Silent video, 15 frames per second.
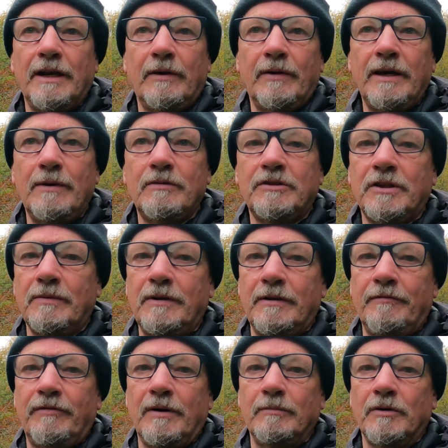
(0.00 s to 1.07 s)
Now he was doing
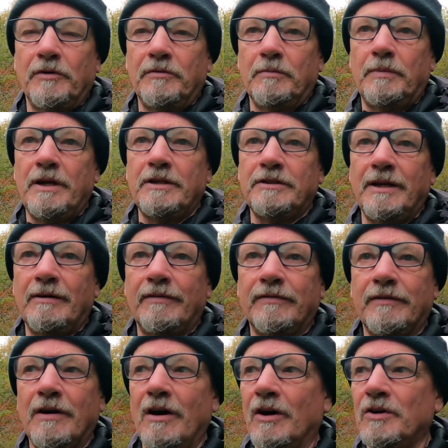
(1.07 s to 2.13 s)
them from London Bridge. Now
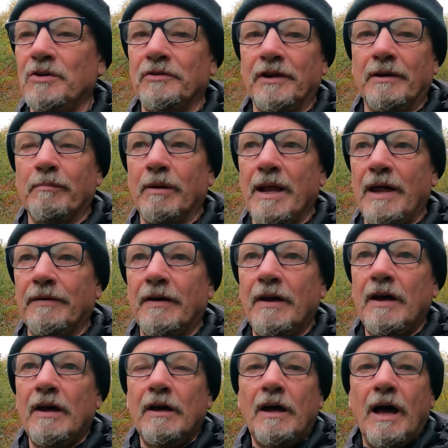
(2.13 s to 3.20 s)
I've got a cunning plan.
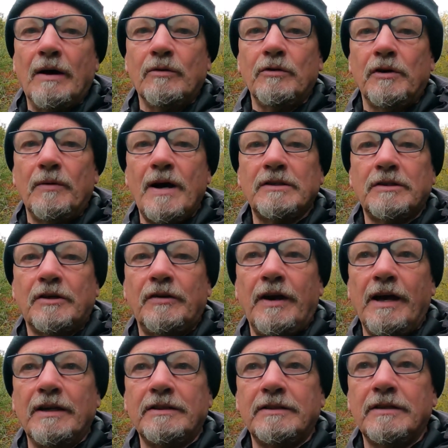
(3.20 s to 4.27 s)
I'm going to ask
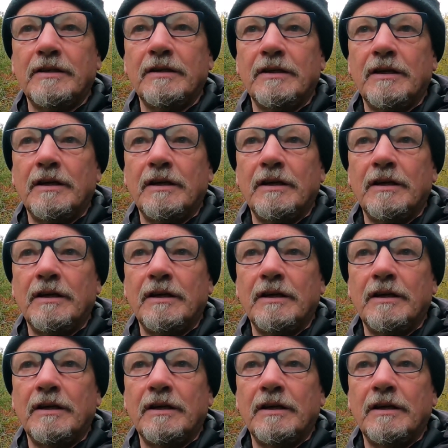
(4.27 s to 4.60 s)
Chris